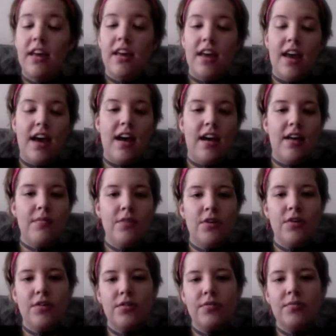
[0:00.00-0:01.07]
Yeah, I'm
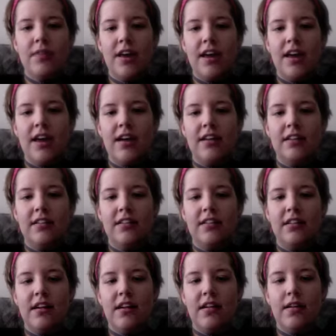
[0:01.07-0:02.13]
home and
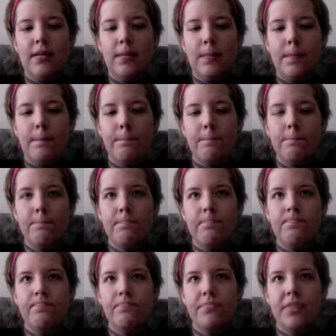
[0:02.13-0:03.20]
I
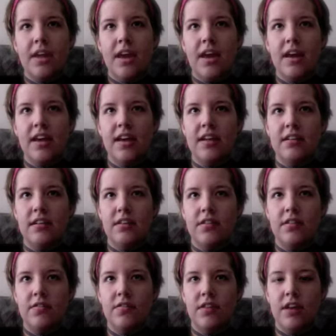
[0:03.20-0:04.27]
get
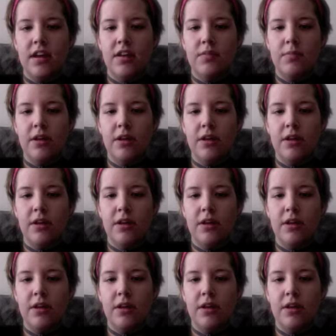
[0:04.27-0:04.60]
tested for the H.